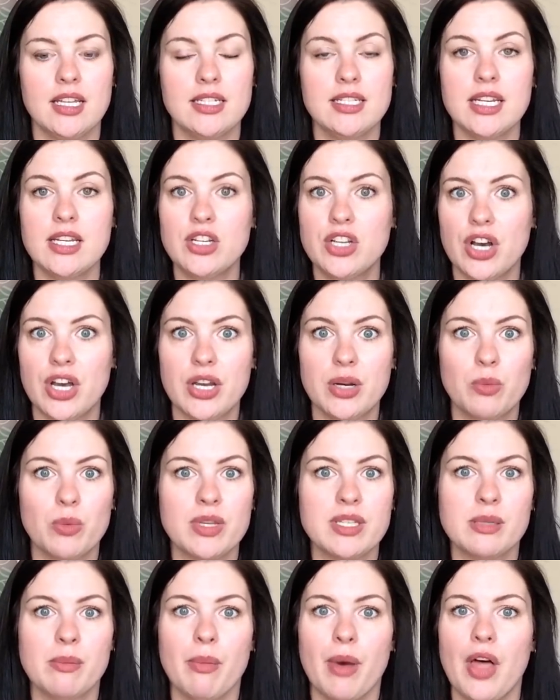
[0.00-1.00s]
did good. It
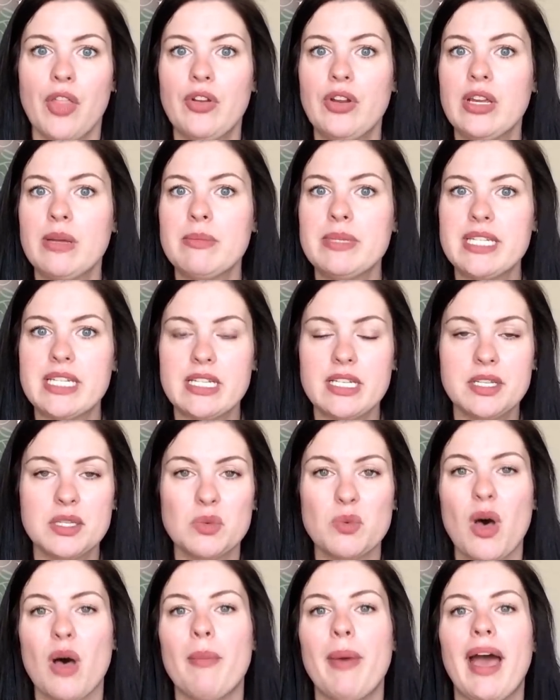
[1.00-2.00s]
wasn't bothering him. It didn't
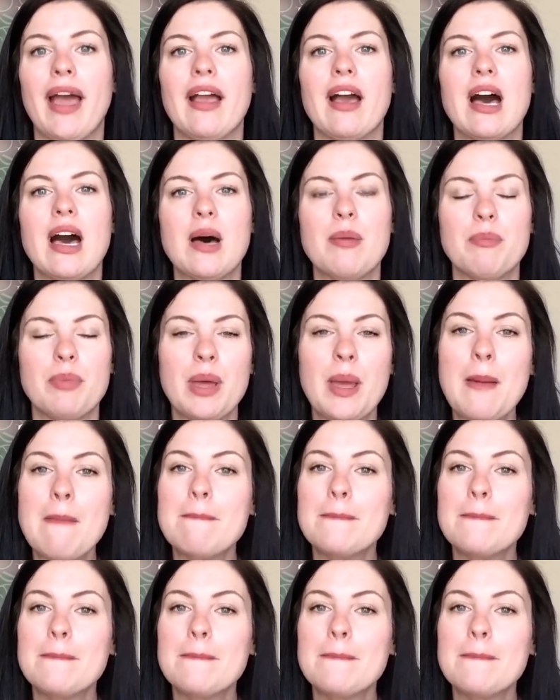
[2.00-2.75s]
swell back up